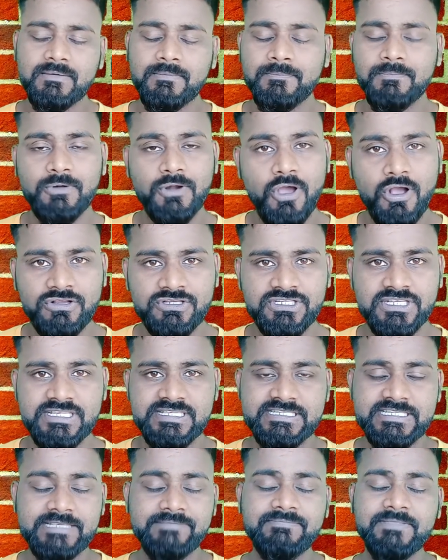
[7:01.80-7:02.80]

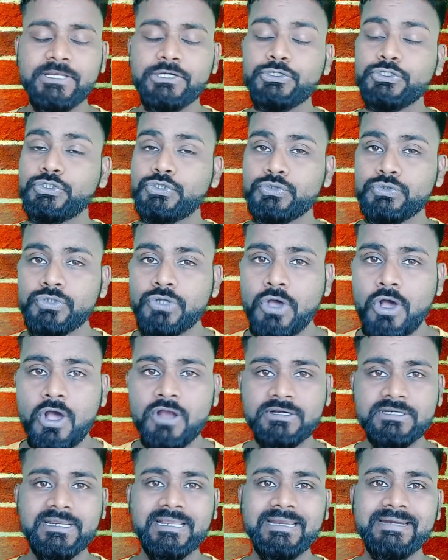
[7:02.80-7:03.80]
blockchains, if they do
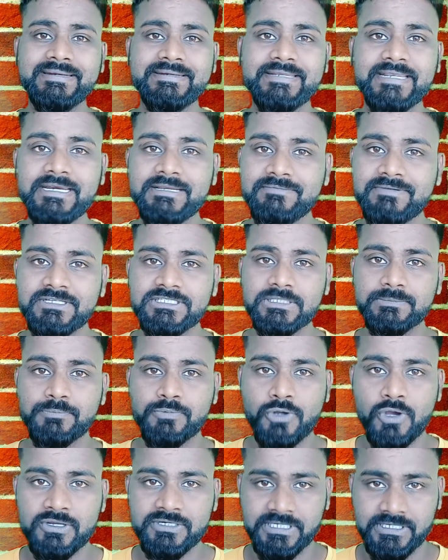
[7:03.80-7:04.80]
not deliver the
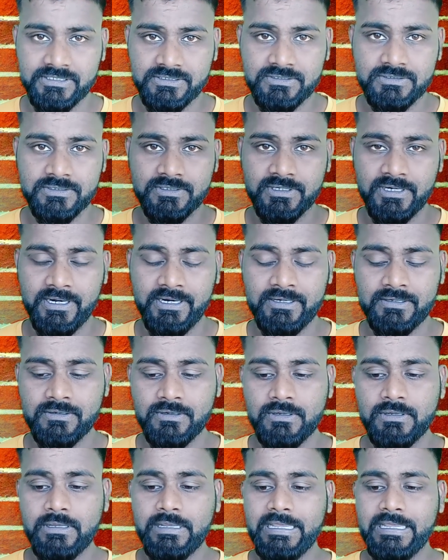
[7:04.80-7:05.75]
product, right,